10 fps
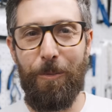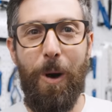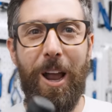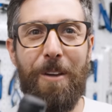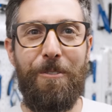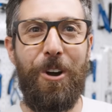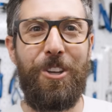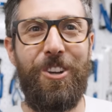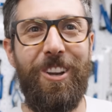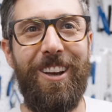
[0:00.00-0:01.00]
While I've
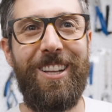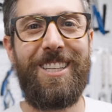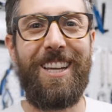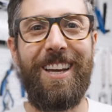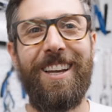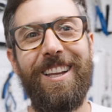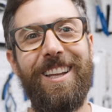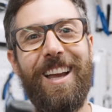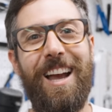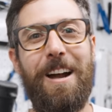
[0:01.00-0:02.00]
got you lot here,
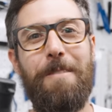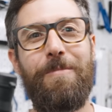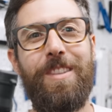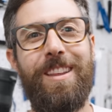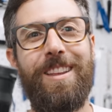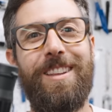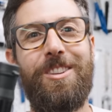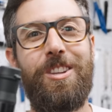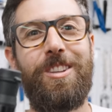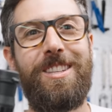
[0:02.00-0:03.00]

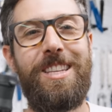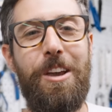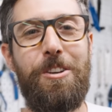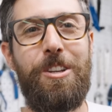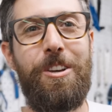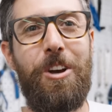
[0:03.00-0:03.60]
CO2